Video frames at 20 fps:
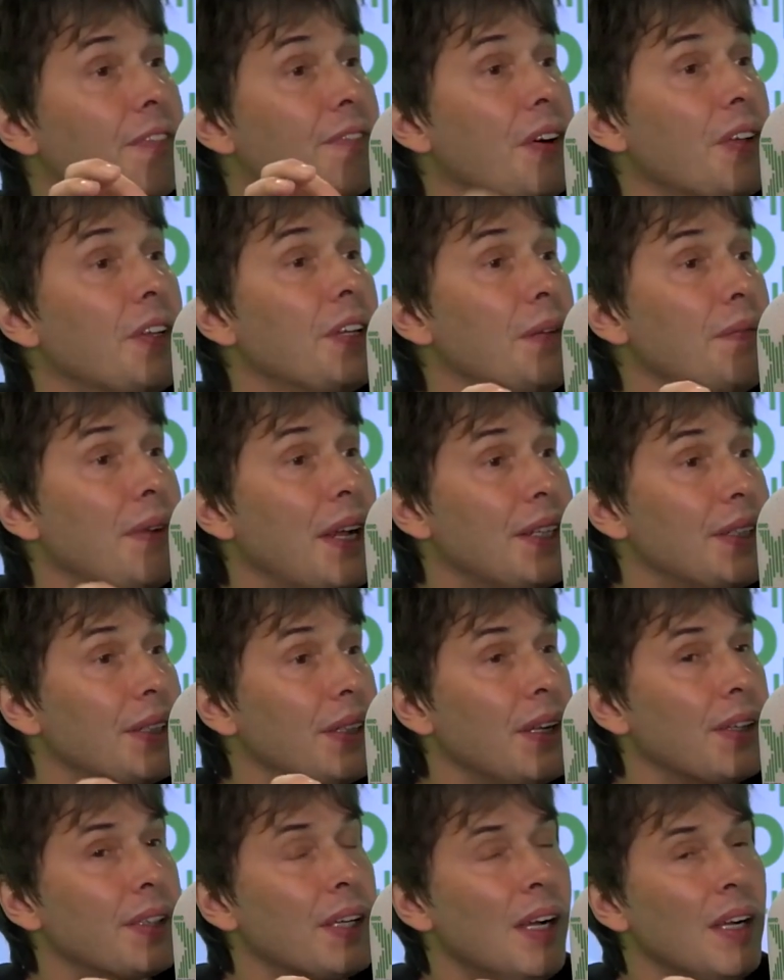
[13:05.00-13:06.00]

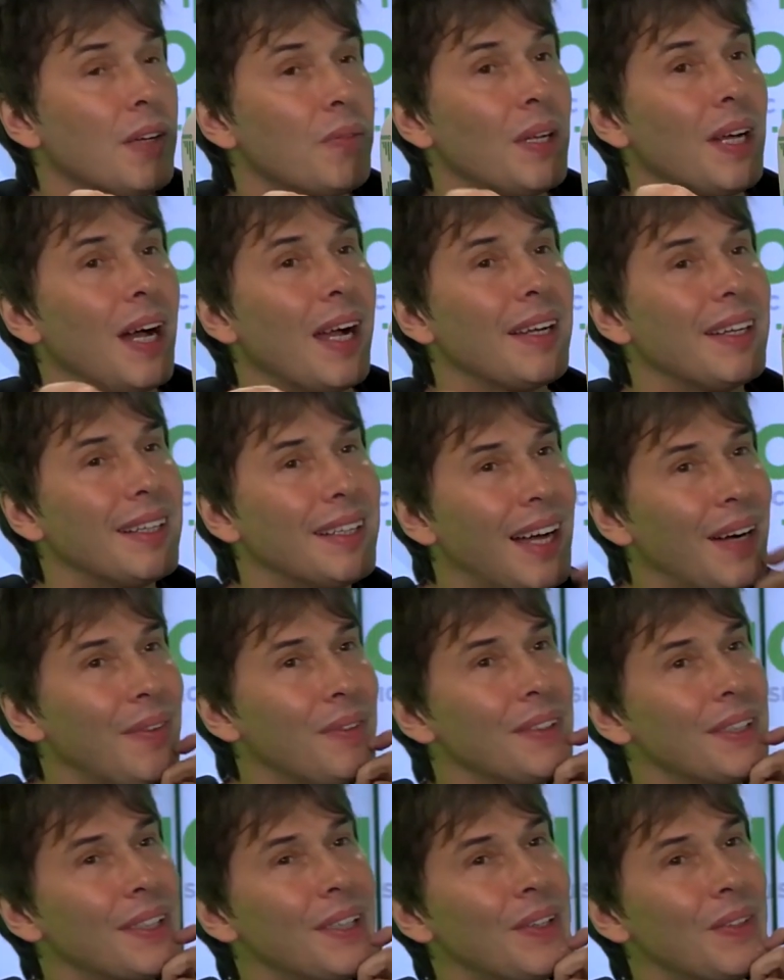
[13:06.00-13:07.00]
fundamental, well, I
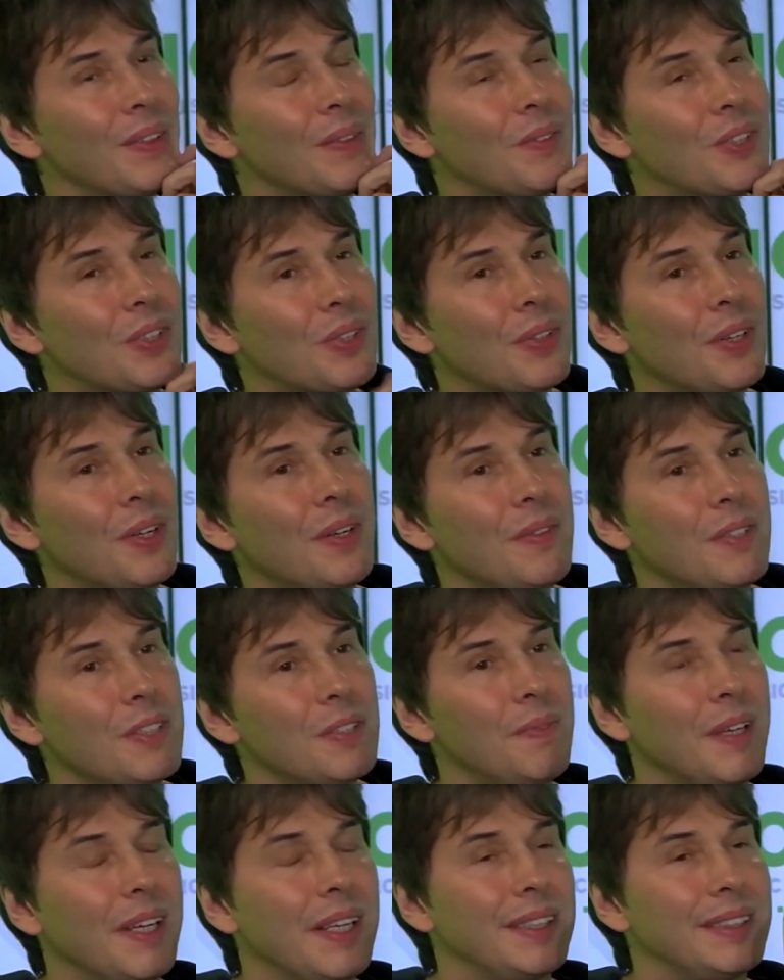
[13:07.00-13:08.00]
wouldn't call them truths,
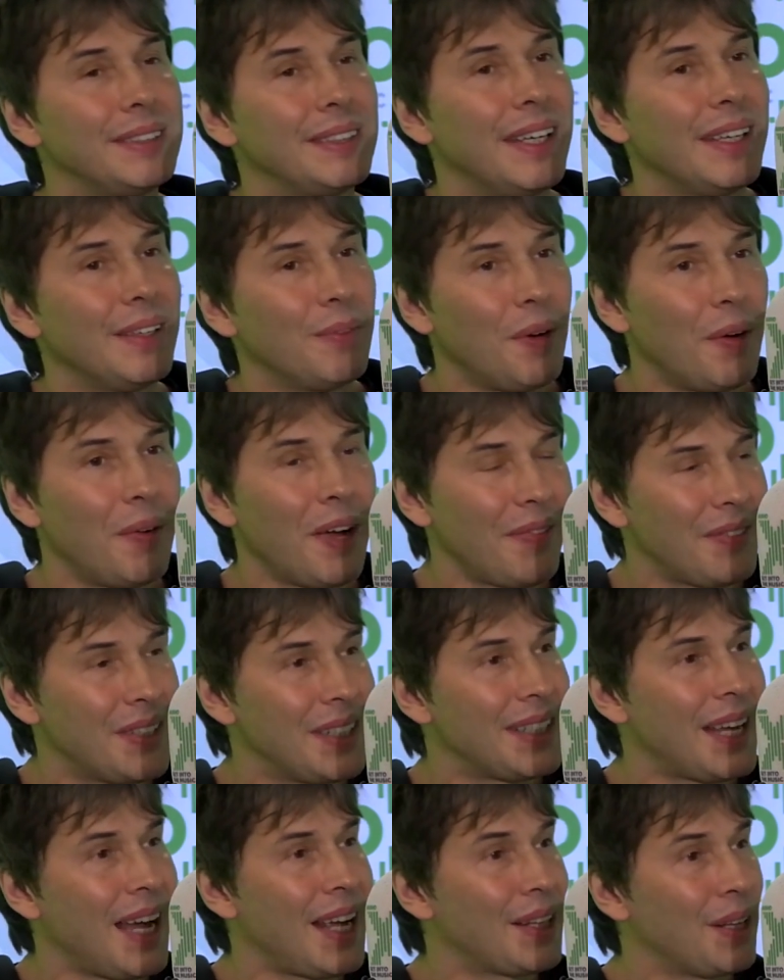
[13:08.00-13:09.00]
because we have to
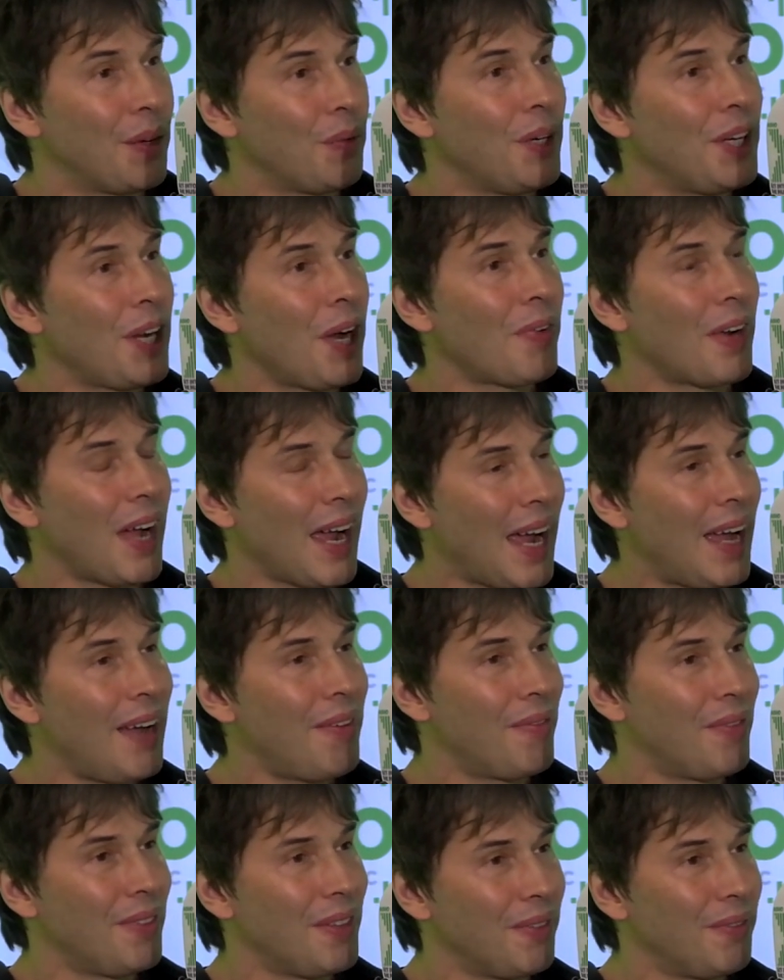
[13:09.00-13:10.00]
say that we don't
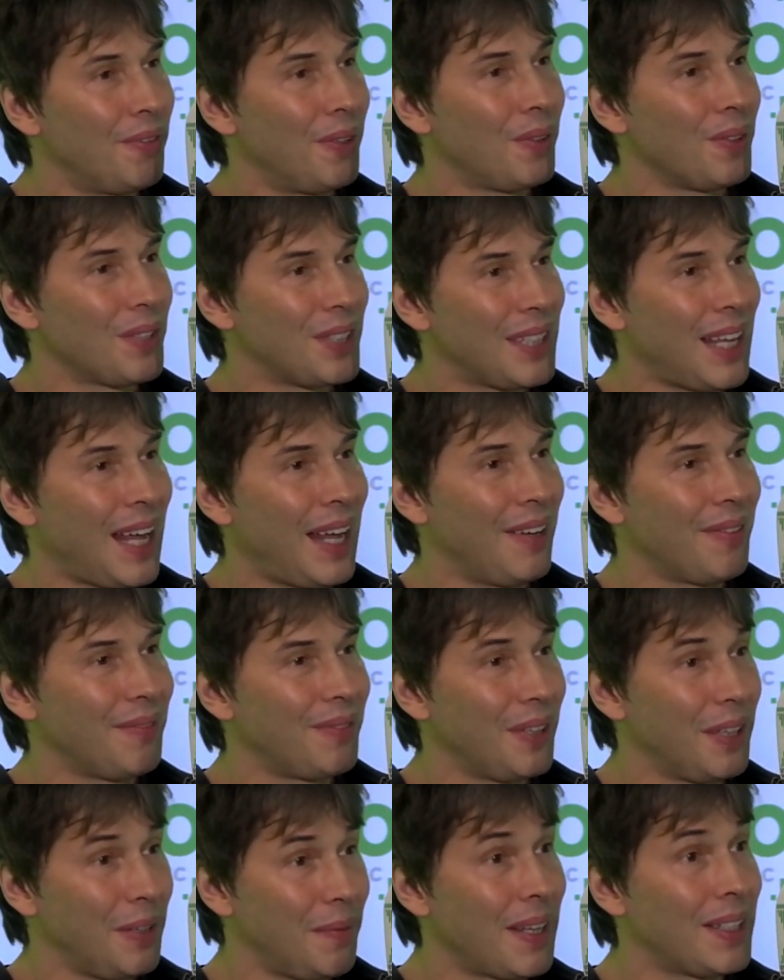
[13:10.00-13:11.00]
have the full set of
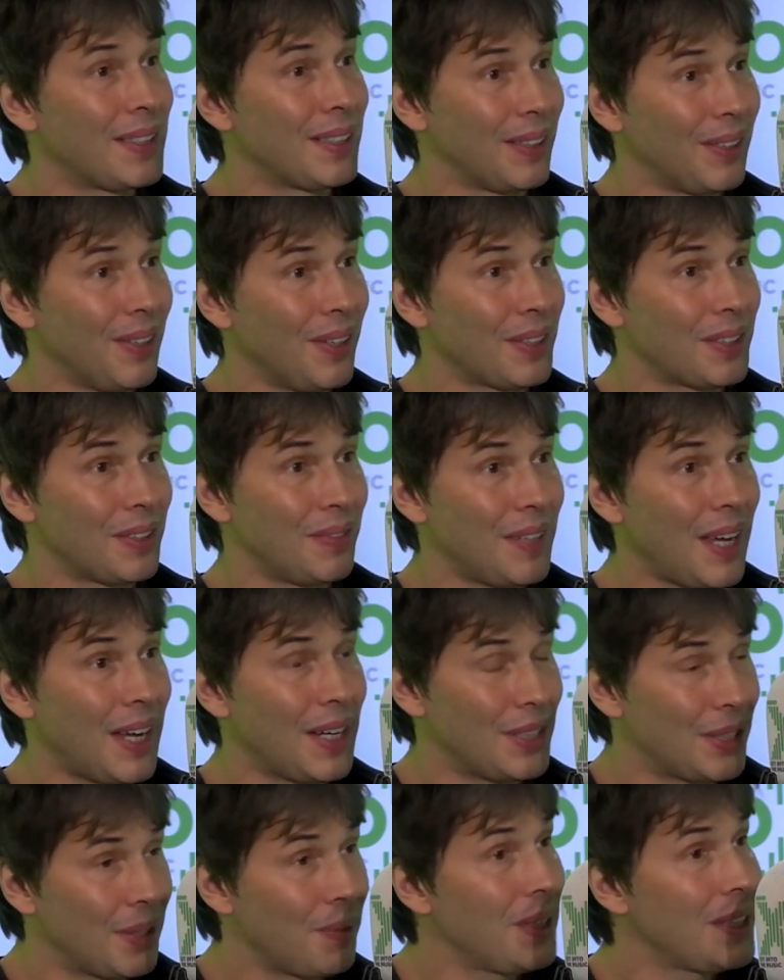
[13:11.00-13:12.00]
fundamental laws of
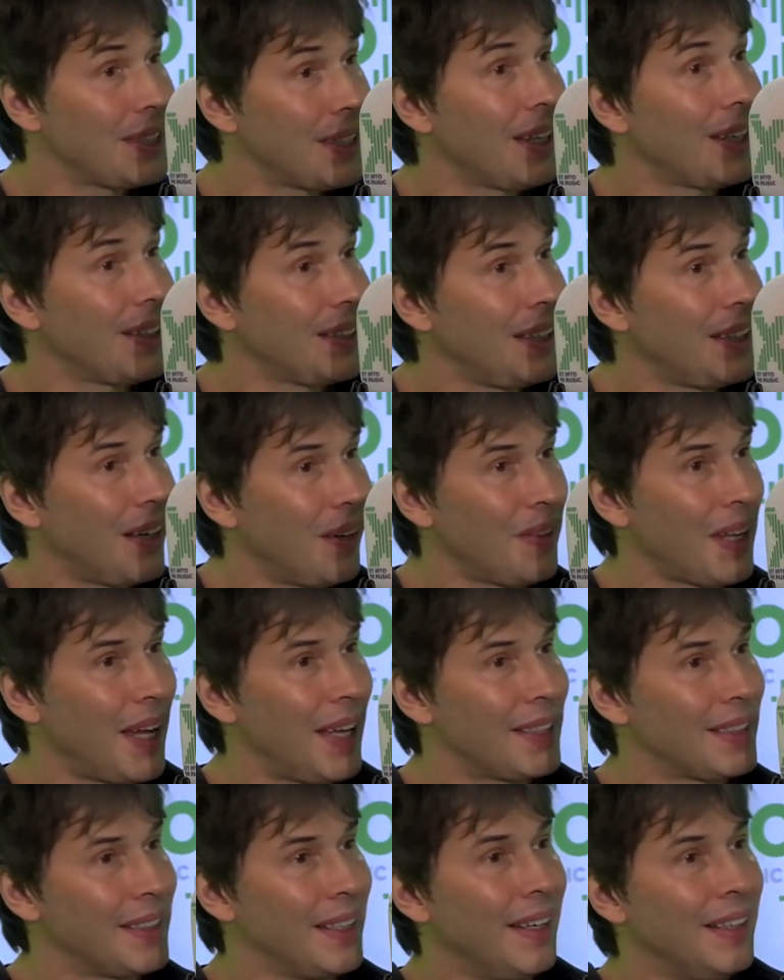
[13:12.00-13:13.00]
nature. We certainly know
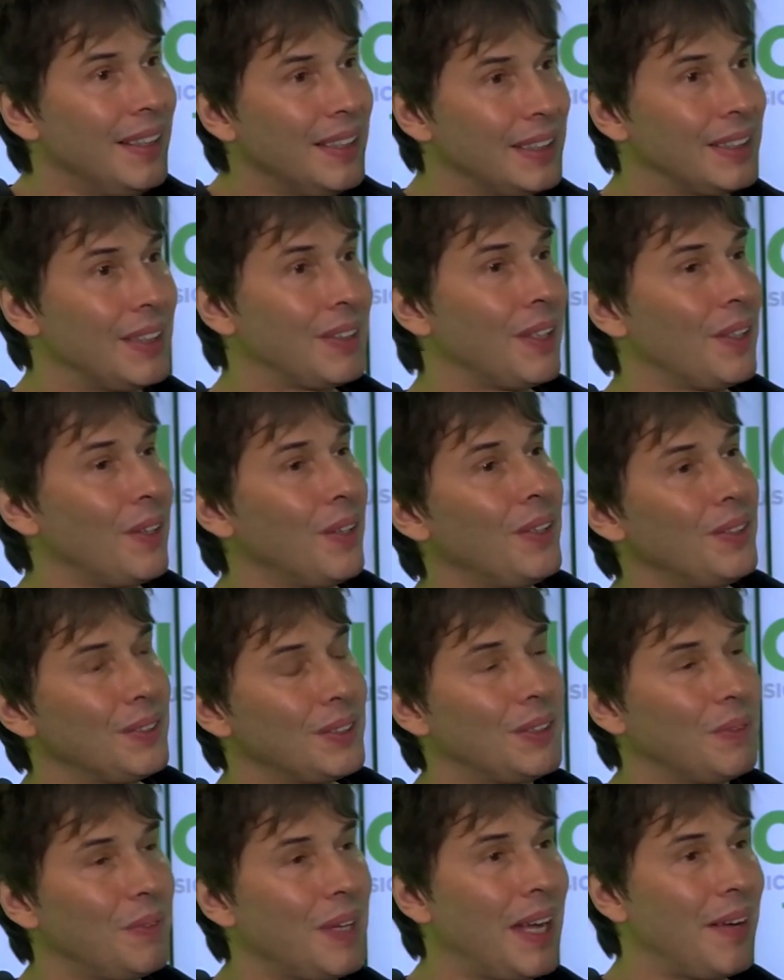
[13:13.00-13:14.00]
that. So the
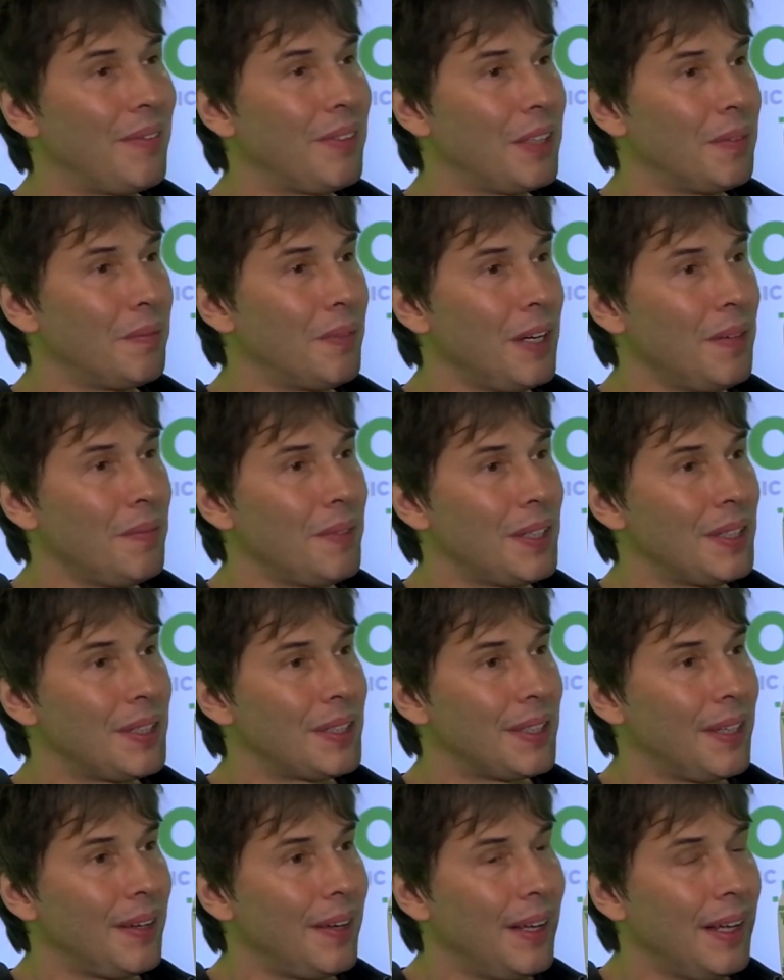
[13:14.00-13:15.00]
laws that we have at the
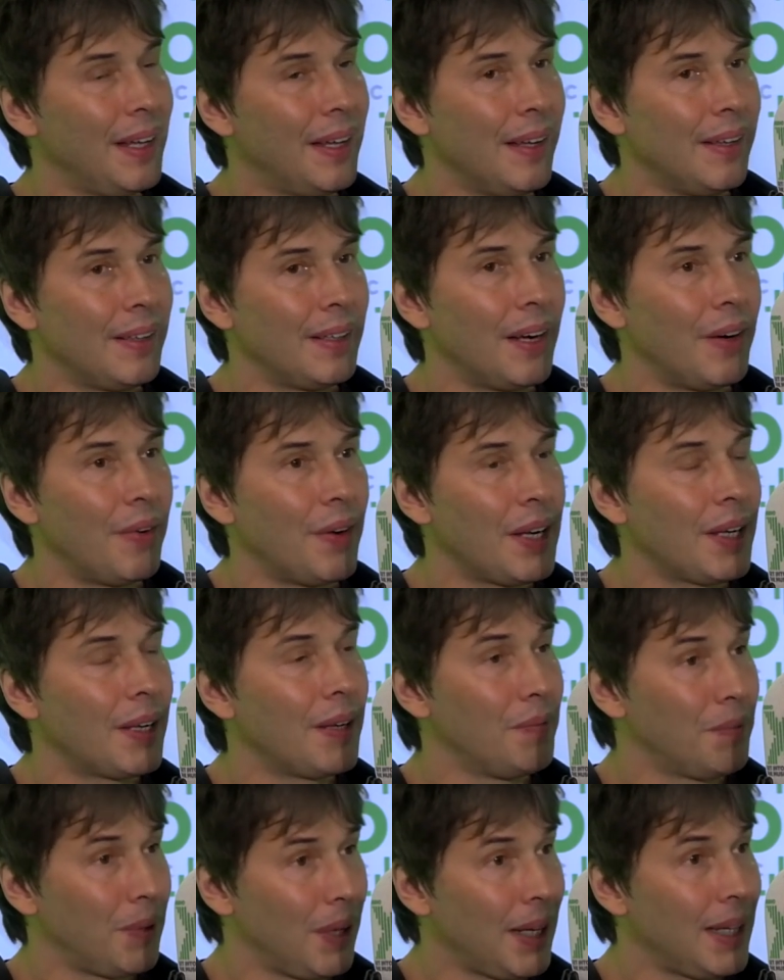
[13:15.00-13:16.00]
moment are
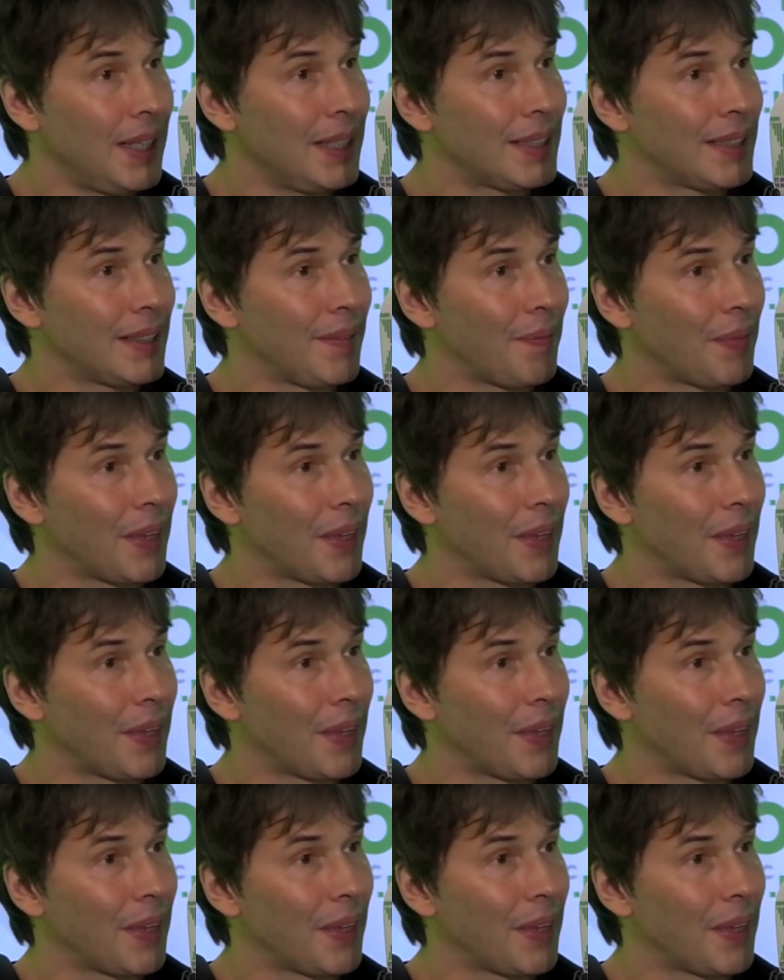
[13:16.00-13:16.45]
incomplete.